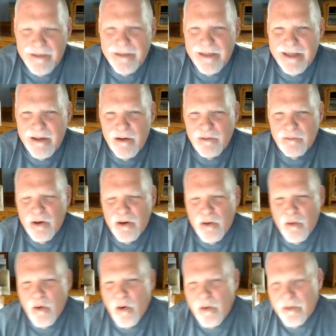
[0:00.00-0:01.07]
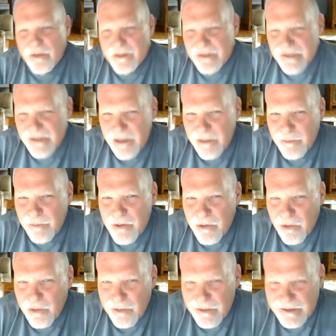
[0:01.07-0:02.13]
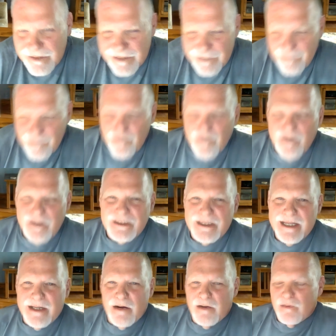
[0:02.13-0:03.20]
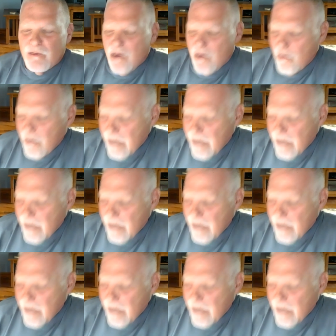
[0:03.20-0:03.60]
They don't know all the subcurrents and thoughts. They don't know